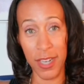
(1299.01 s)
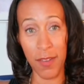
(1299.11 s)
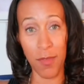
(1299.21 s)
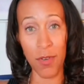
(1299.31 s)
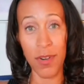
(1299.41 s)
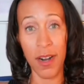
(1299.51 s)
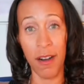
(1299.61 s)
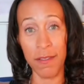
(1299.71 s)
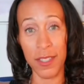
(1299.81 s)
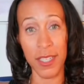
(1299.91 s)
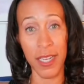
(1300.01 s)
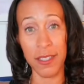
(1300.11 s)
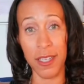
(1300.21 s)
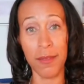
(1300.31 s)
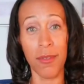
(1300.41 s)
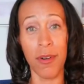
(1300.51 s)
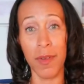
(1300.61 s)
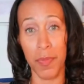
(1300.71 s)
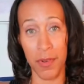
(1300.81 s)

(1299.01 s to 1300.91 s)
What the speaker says: They rolled her off the stage and kept going with the